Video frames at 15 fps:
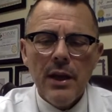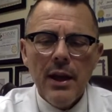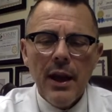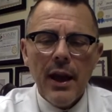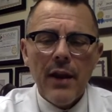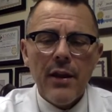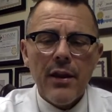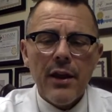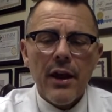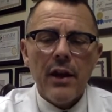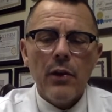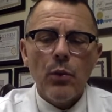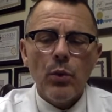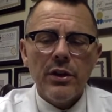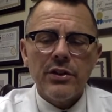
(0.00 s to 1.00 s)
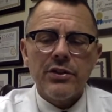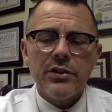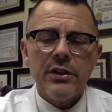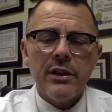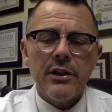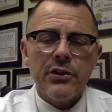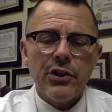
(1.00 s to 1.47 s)
And then we
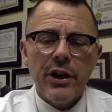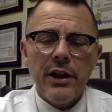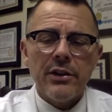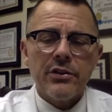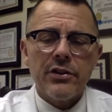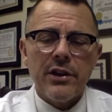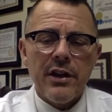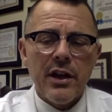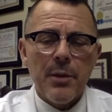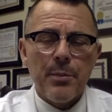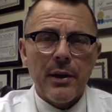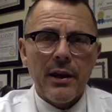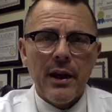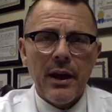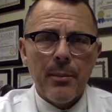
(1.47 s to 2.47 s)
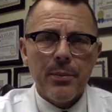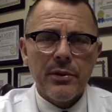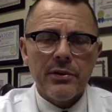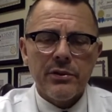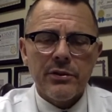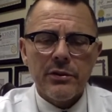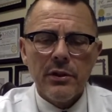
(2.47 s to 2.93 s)
see changes in the
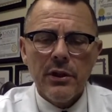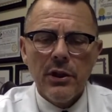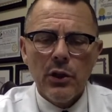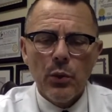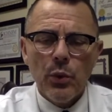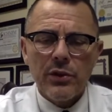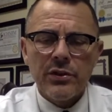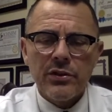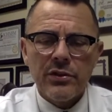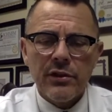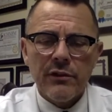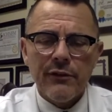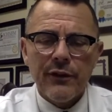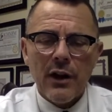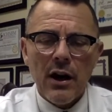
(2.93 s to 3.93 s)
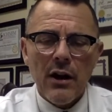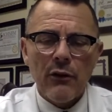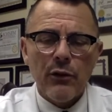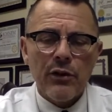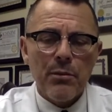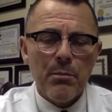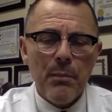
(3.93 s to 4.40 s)
hippocampus, which is involved
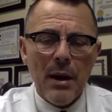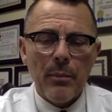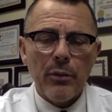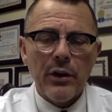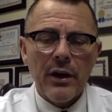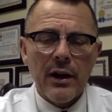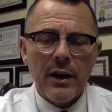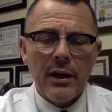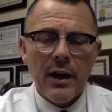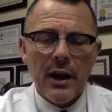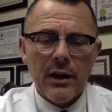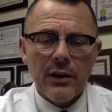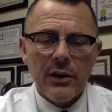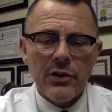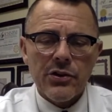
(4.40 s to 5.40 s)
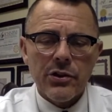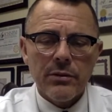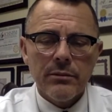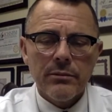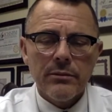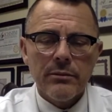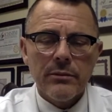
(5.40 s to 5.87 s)
with memory and cognition,
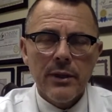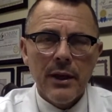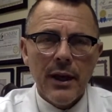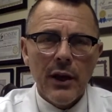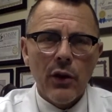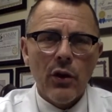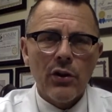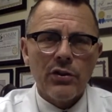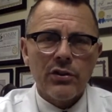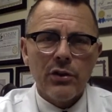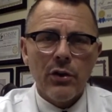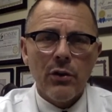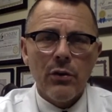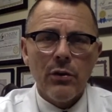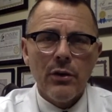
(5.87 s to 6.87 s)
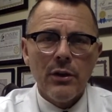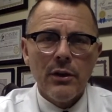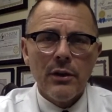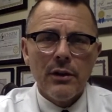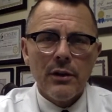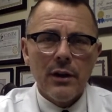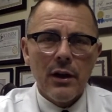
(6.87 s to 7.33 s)
and also
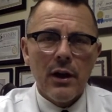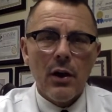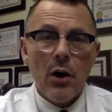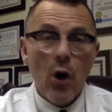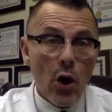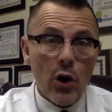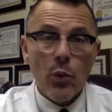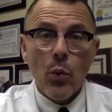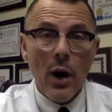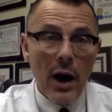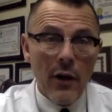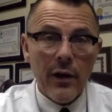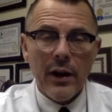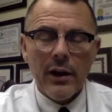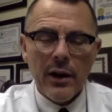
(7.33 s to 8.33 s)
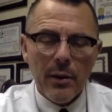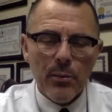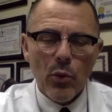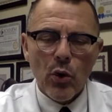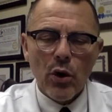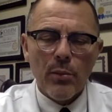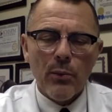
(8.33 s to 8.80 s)
hardwiring it in
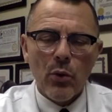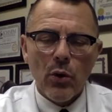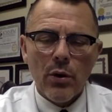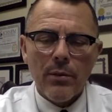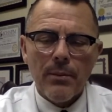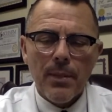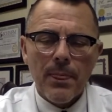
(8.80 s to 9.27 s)
more and more.